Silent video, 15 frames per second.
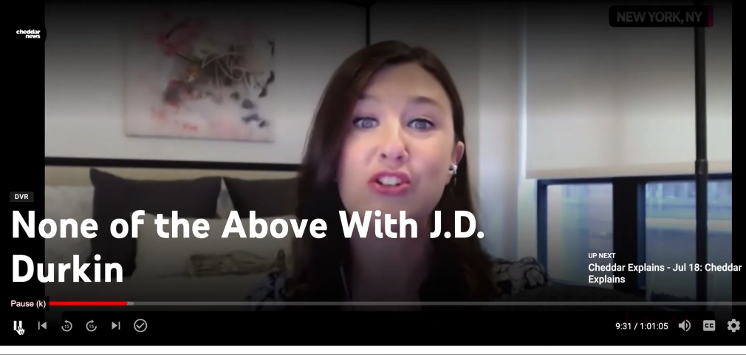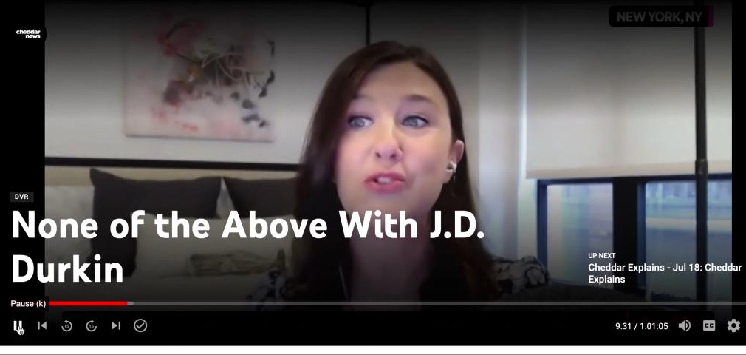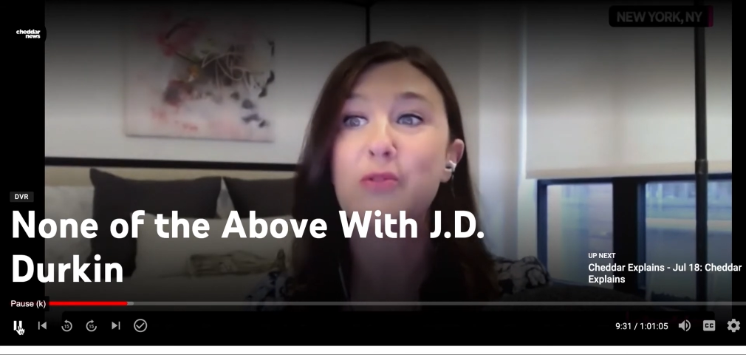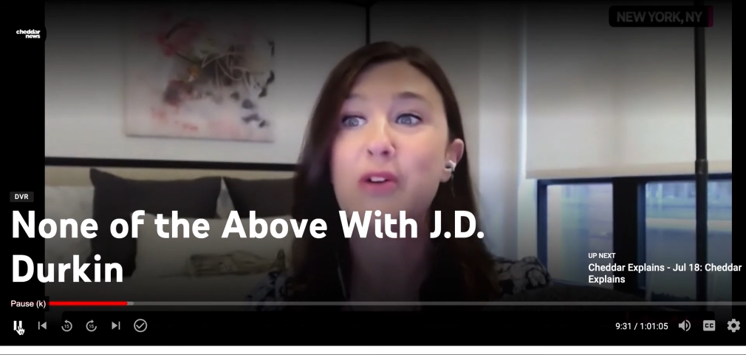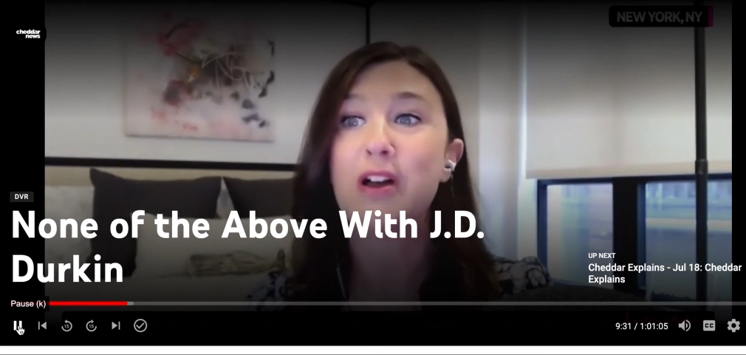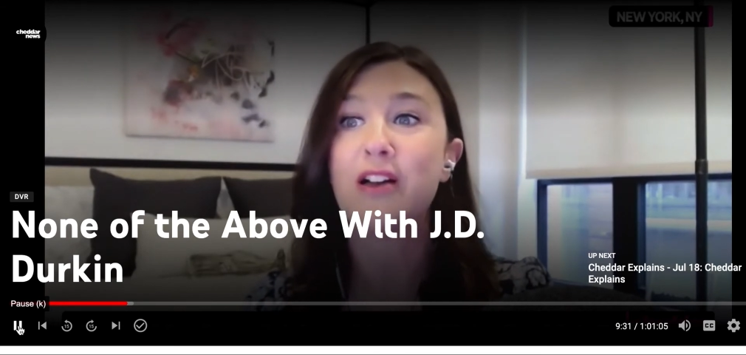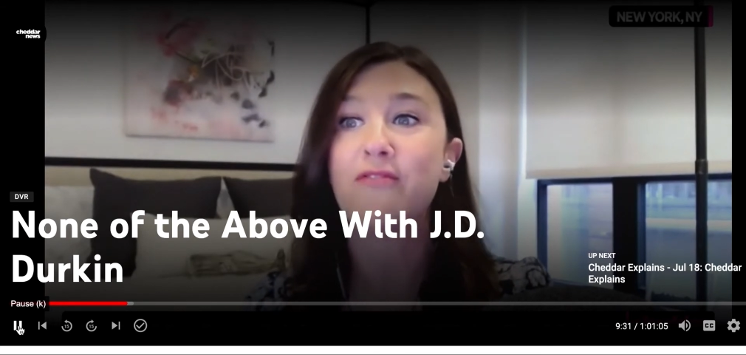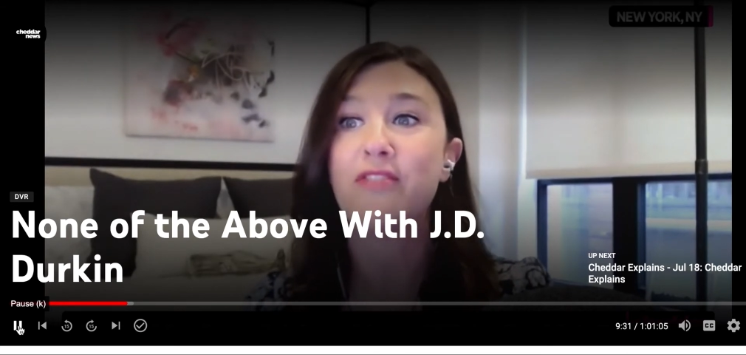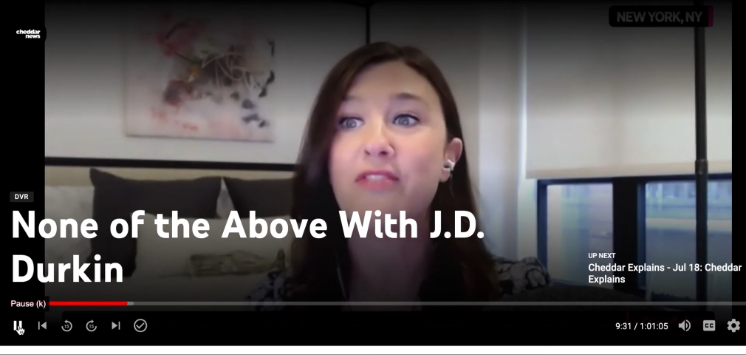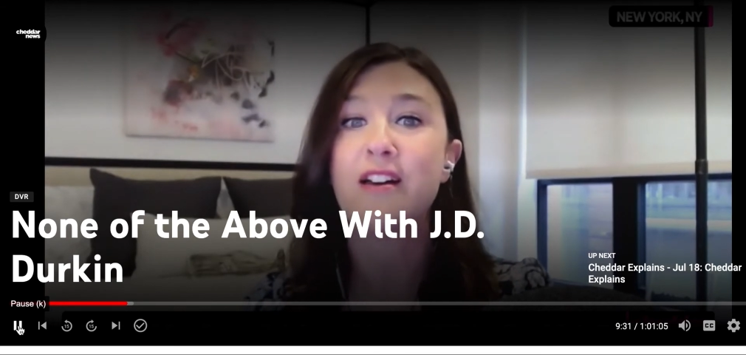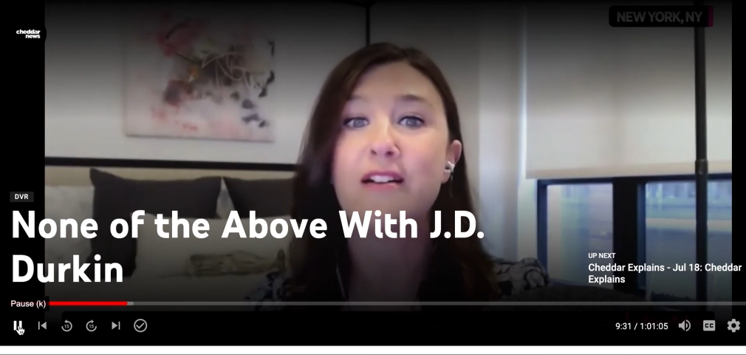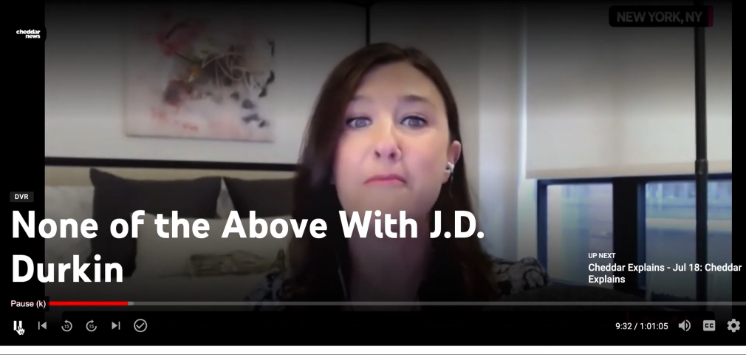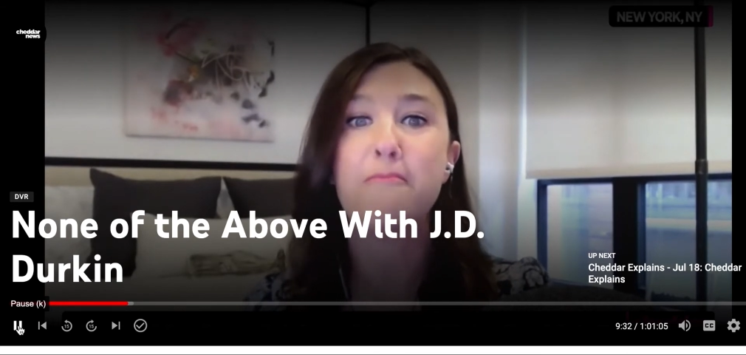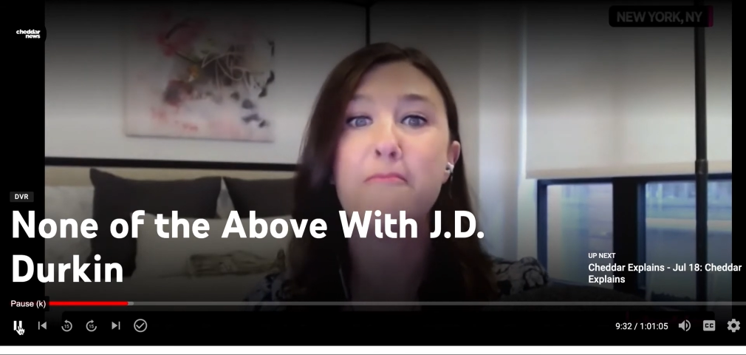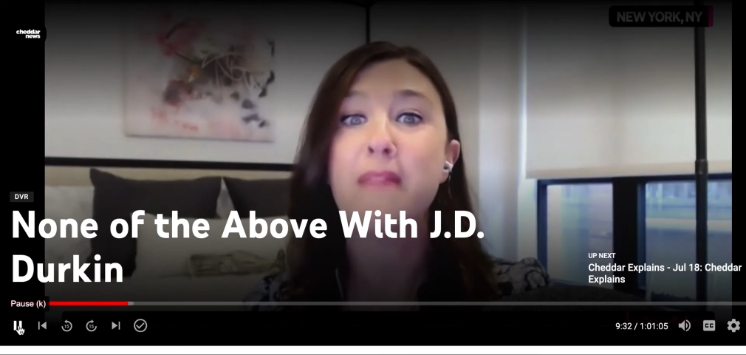two of
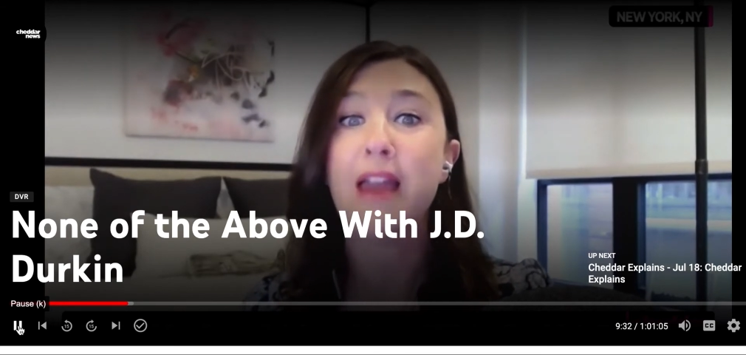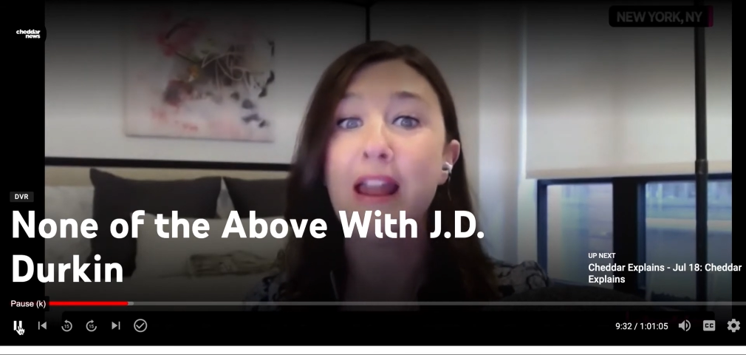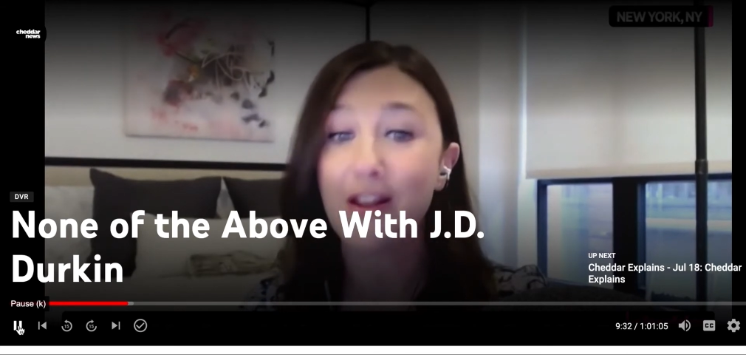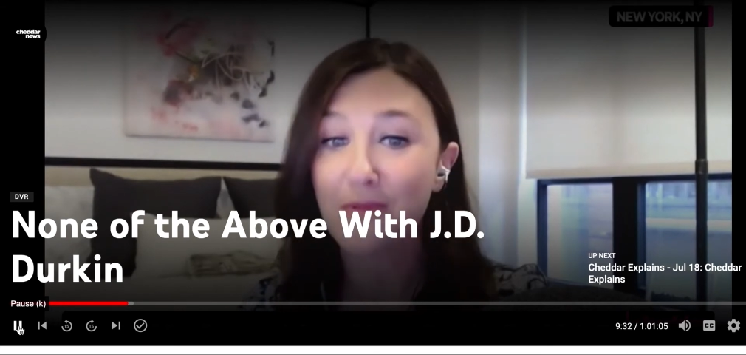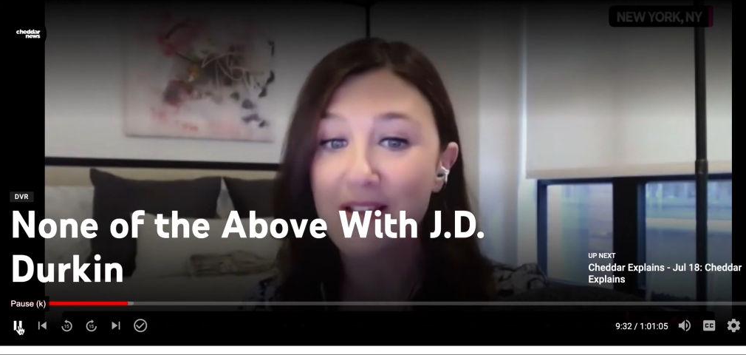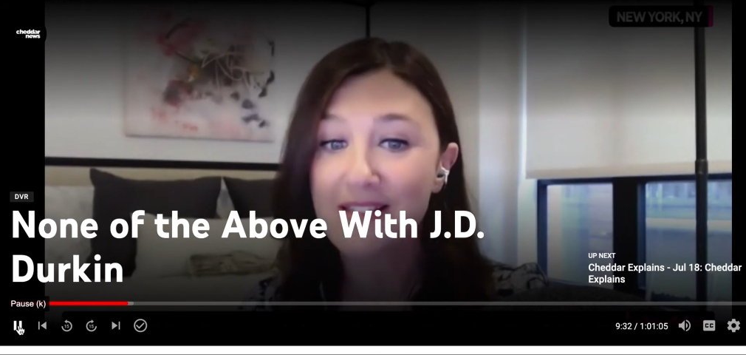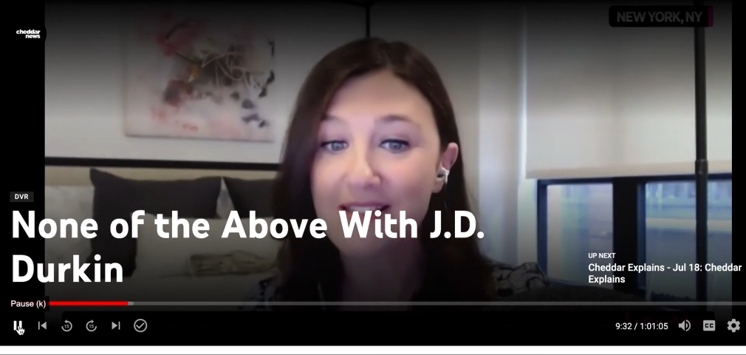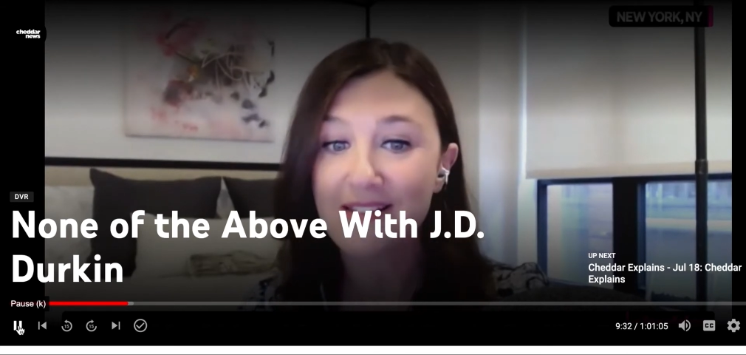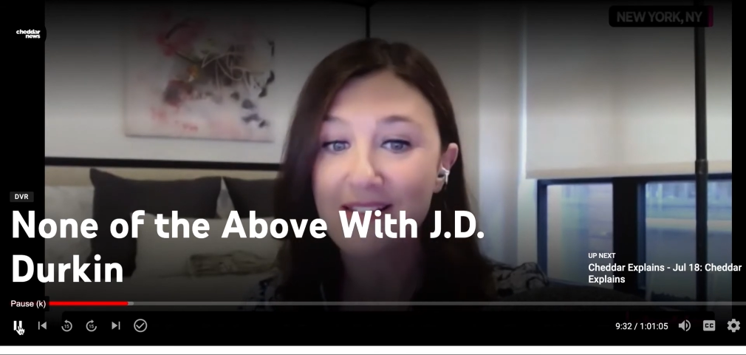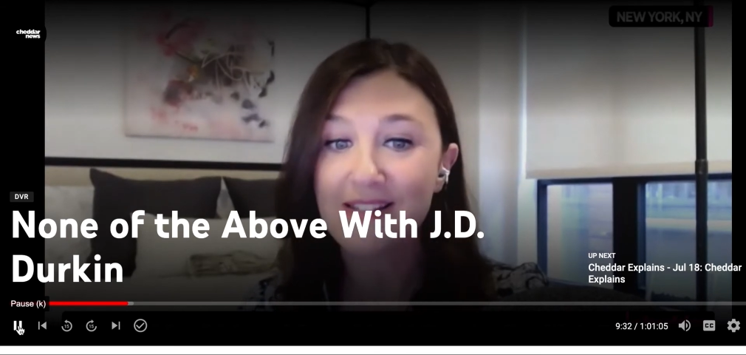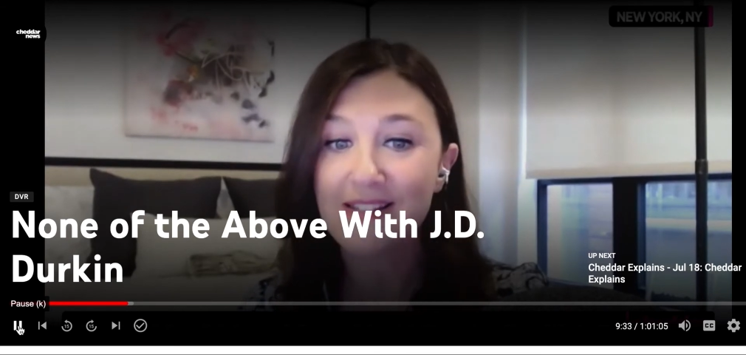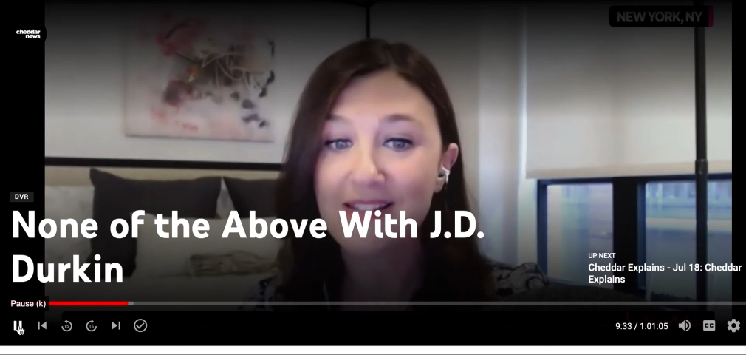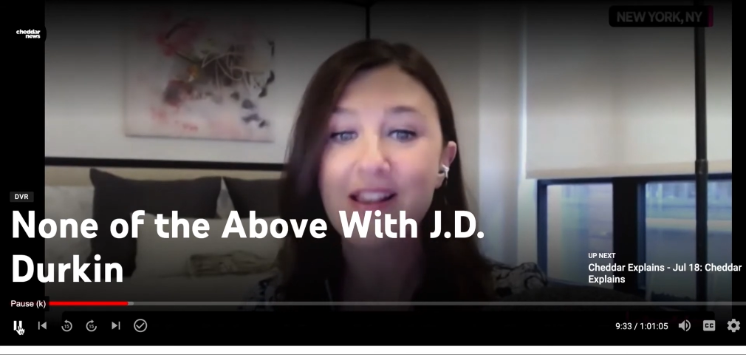the many reasons